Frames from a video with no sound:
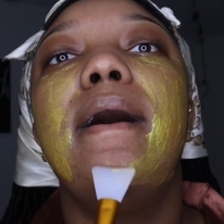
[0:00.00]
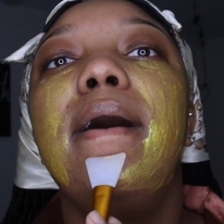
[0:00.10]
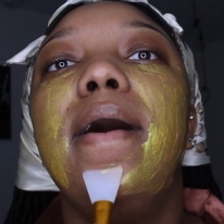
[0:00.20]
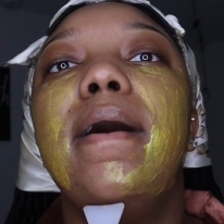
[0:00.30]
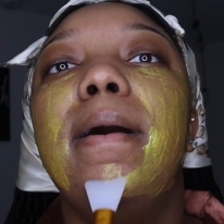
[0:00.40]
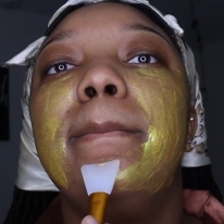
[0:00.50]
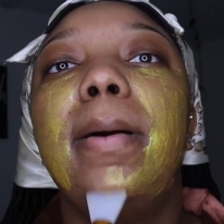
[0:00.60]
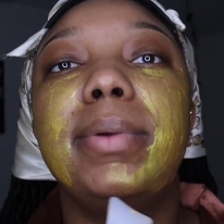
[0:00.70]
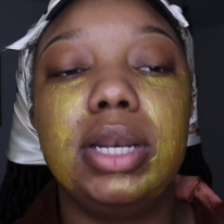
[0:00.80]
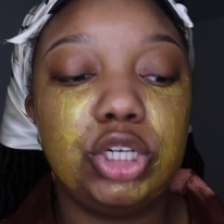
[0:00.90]

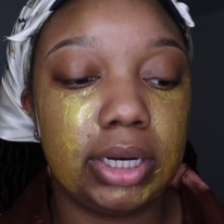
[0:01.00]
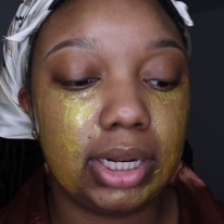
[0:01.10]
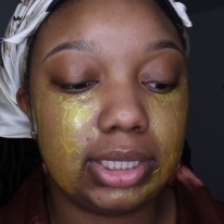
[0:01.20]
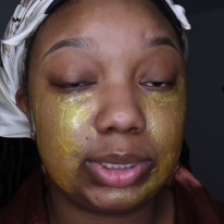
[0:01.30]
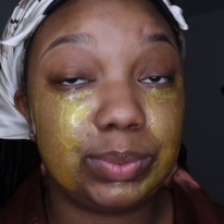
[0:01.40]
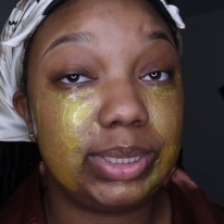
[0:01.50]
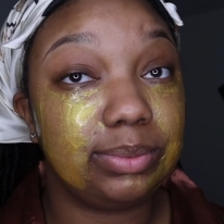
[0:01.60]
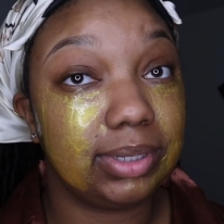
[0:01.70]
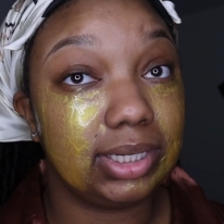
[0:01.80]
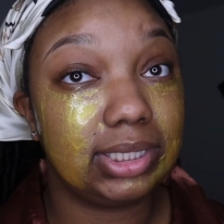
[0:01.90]
I'm gonna try that this
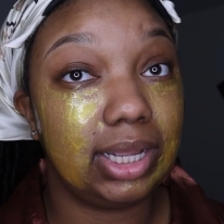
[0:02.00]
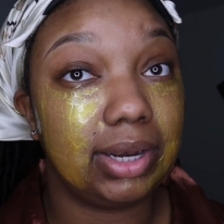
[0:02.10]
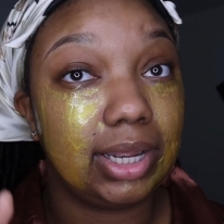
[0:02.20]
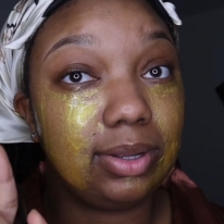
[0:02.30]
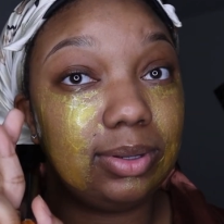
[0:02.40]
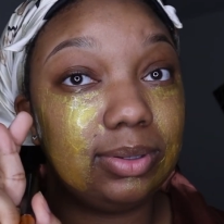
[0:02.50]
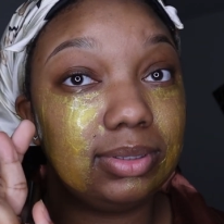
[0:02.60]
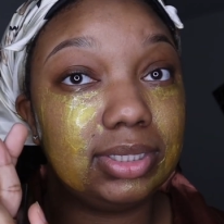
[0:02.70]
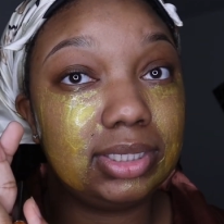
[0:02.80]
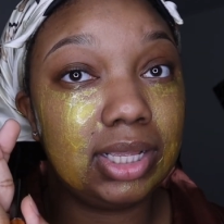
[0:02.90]
week. We're gonna see how that
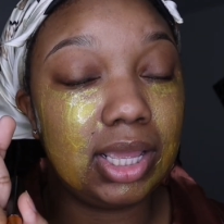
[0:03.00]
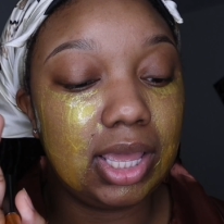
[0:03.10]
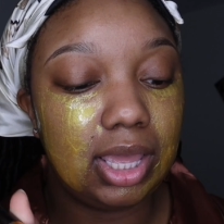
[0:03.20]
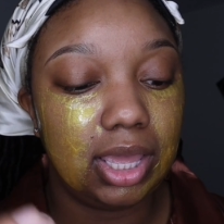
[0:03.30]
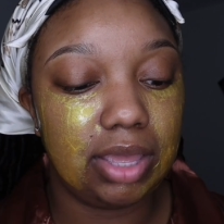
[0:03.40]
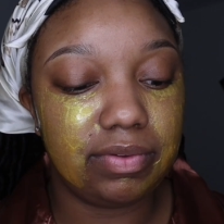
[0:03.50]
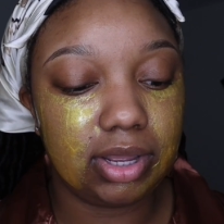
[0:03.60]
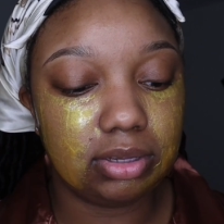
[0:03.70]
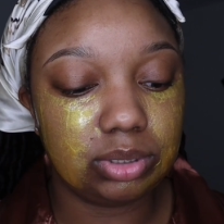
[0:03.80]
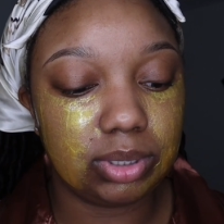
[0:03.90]
goes. If it
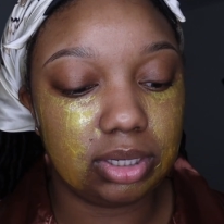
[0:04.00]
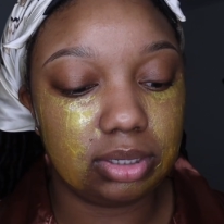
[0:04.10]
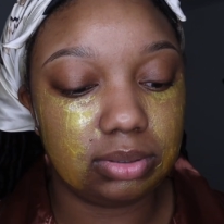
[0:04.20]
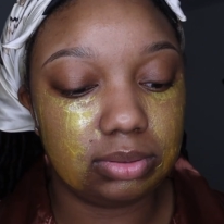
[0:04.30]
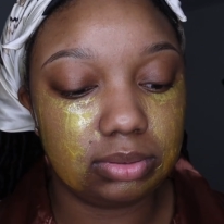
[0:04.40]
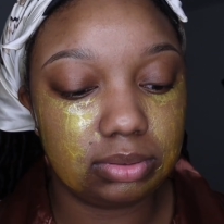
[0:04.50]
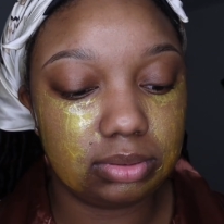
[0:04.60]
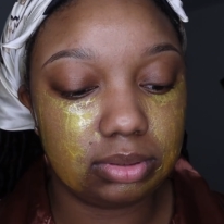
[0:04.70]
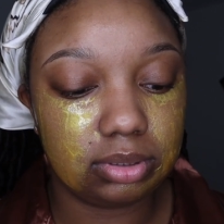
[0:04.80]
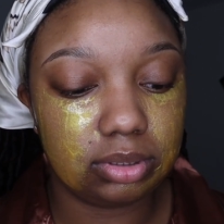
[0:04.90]
goes well,
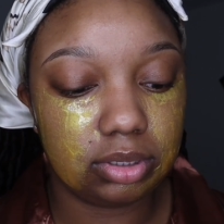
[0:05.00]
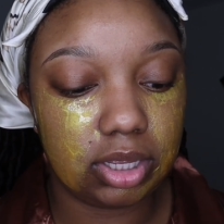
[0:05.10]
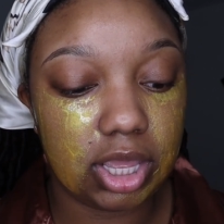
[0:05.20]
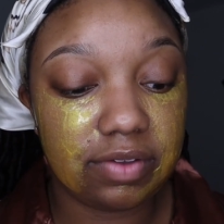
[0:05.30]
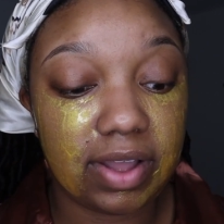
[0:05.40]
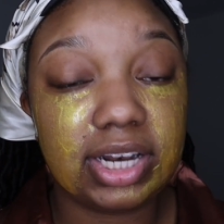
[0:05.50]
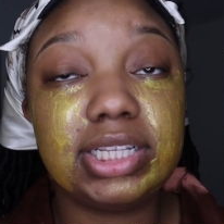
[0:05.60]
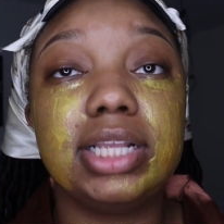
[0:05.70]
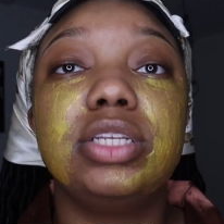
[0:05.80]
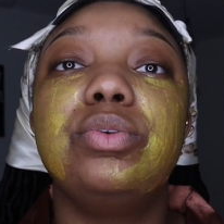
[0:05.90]
if I
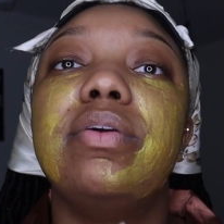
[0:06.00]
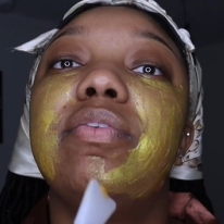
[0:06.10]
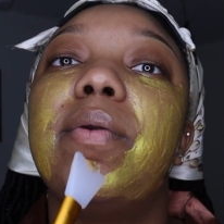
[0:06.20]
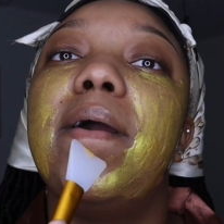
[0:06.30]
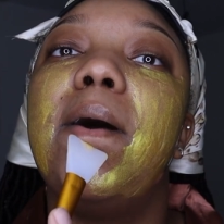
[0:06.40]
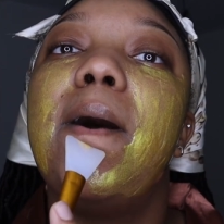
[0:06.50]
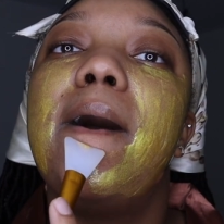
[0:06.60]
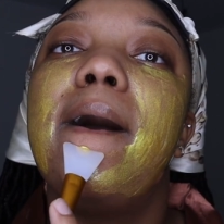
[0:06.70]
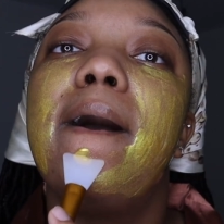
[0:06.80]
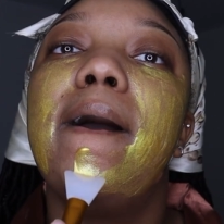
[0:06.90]
decide to do it for real,
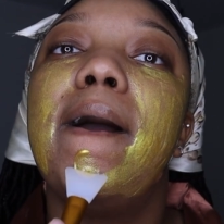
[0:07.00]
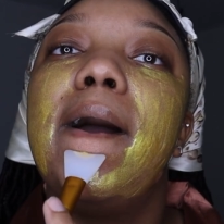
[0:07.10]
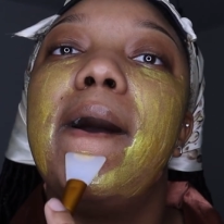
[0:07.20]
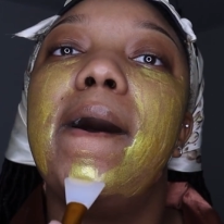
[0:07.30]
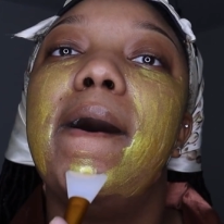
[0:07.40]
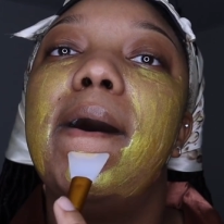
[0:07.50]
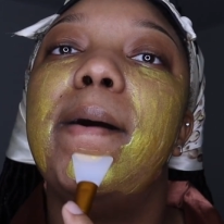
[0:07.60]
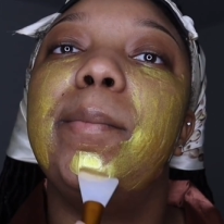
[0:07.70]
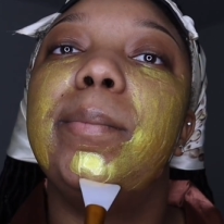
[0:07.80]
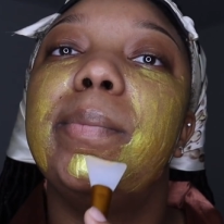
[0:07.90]

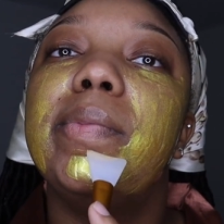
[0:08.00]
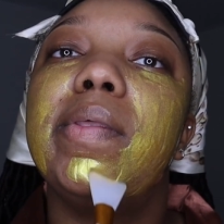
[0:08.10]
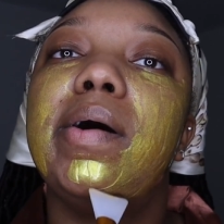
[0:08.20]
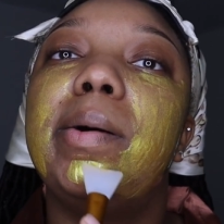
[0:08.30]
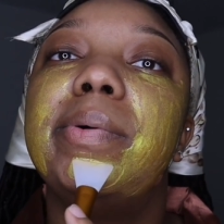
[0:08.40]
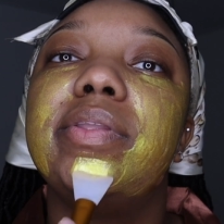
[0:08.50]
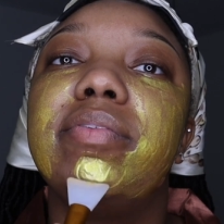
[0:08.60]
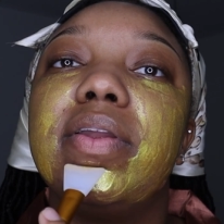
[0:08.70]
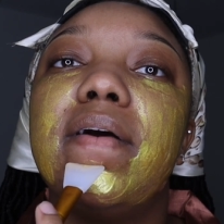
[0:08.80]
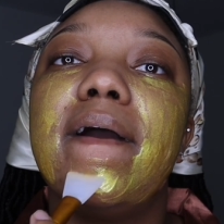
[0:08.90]
I'll put the
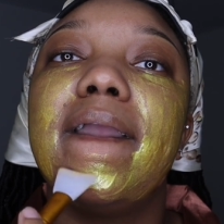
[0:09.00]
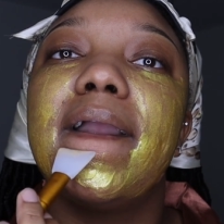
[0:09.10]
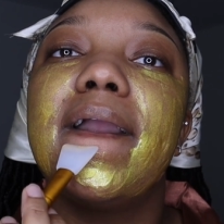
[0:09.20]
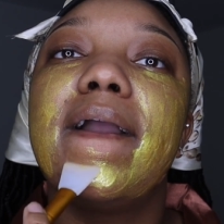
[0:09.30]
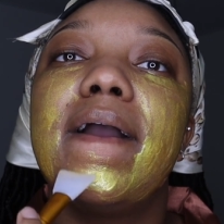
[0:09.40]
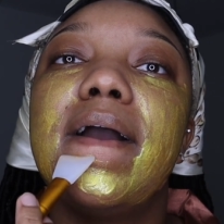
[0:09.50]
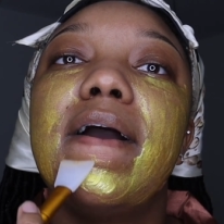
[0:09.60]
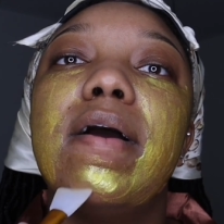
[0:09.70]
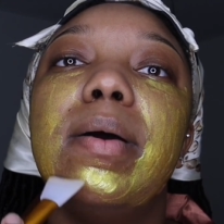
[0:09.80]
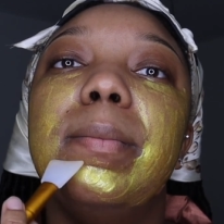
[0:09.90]
video on here.
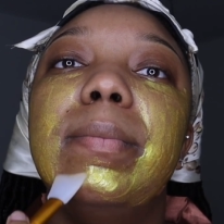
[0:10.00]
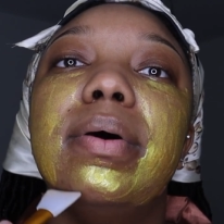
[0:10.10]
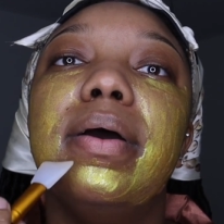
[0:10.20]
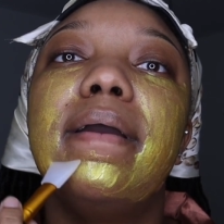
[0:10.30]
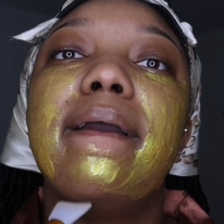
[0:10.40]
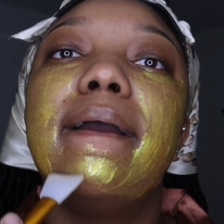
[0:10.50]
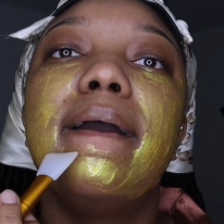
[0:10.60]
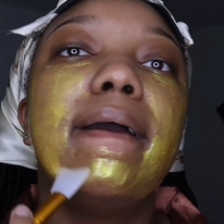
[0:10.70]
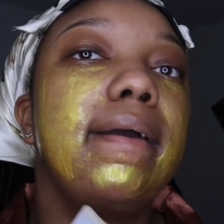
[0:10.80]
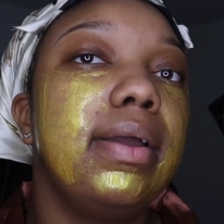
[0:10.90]
But
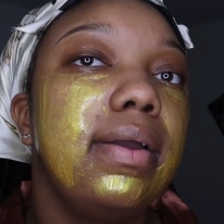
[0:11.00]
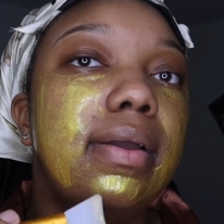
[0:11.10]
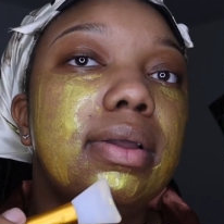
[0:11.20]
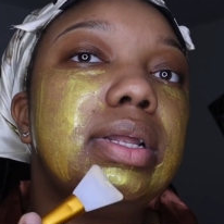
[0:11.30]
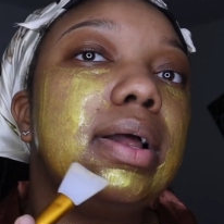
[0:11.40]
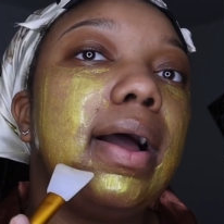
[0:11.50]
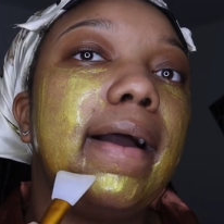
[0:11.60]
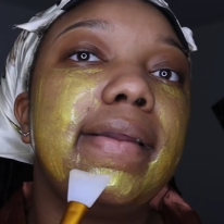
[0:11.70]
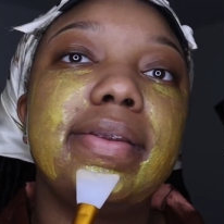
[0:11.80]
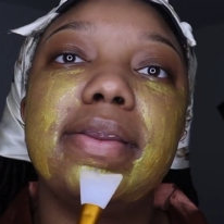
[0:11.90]

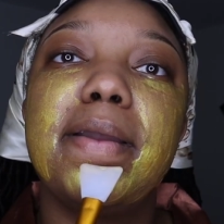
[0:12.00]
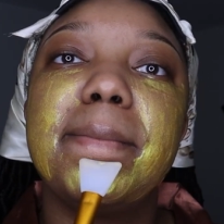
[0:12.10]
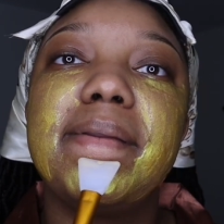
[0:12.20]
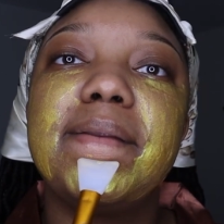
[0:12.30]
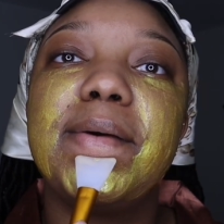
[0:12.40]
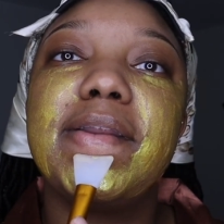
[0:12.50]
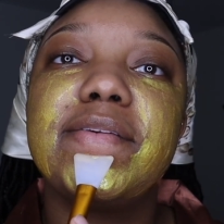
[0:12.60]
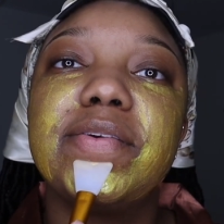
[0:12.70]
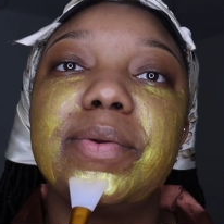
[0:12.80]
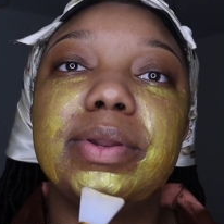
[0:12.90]
I should be doing it
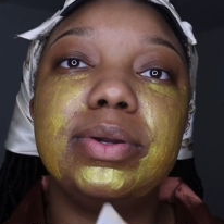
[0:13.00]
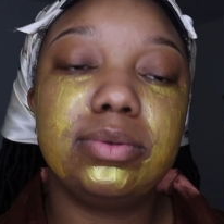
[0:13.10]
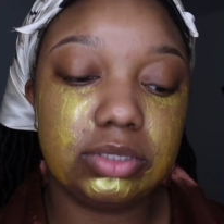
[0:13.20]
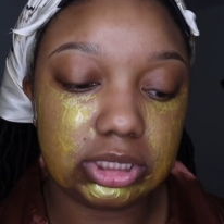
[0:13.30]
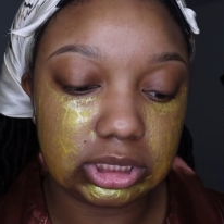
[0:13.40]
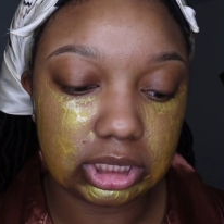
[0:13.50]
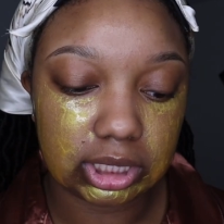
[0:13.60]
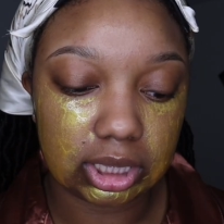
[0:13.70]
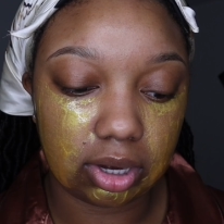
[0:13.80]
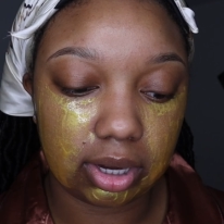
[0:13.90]
for real, just because
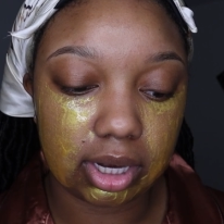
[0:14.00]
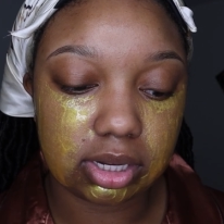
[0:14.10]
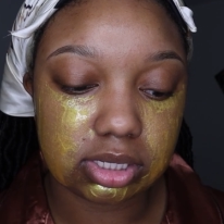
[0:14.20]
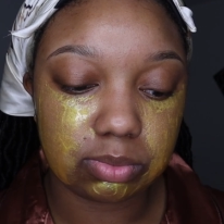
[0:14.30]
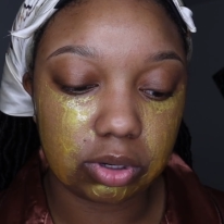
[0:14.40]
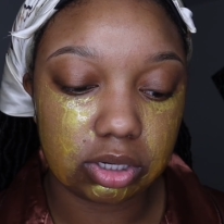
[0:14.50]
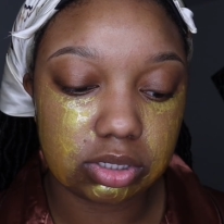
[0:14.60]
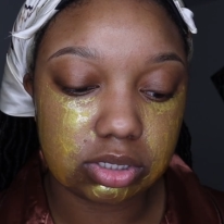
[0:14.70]
I thought of that this morning.